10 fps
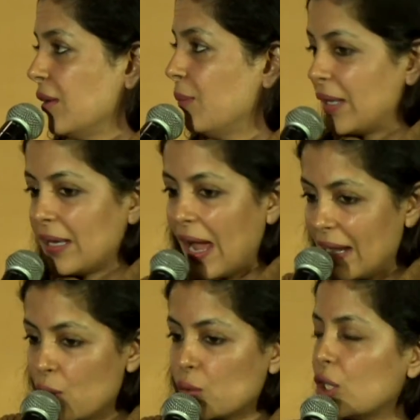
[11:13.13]
But I
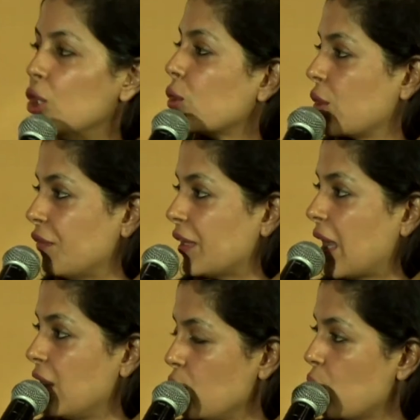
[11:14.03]
know the look of it.
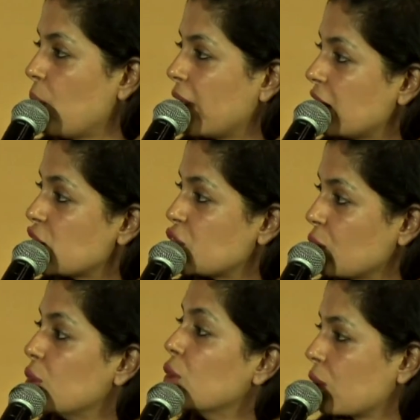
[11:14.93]
I know what it
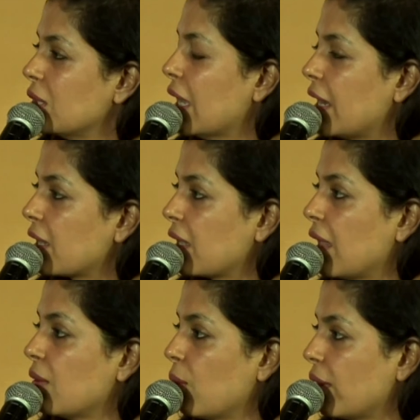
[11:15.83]
should look like
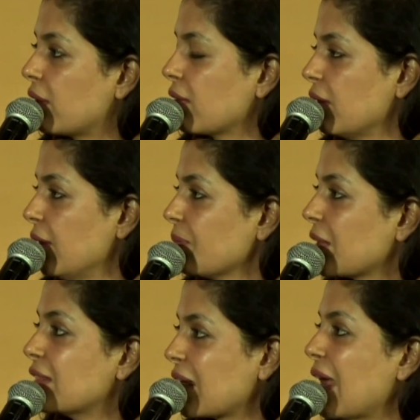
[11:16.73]
and what
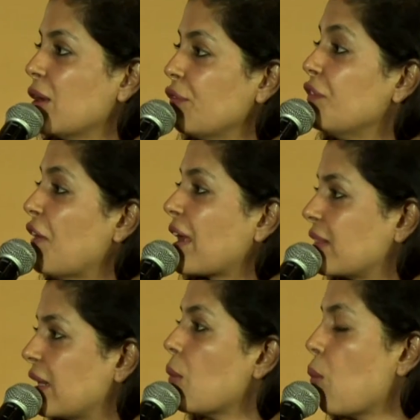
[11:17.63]
the kind of effect
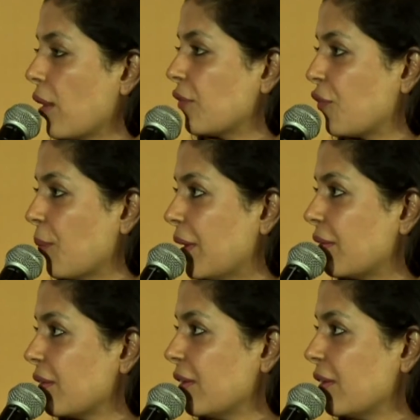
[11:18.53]
that I want from it.